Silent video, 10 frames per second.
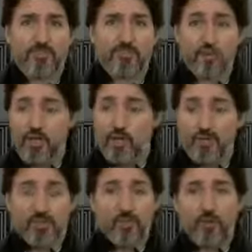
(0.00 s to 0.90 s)
to do,
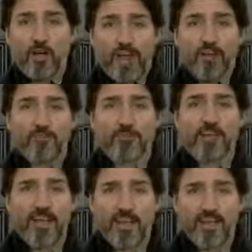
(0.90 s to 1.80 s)
which is work every
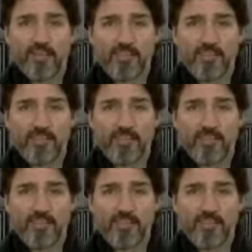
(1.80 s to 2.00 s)
day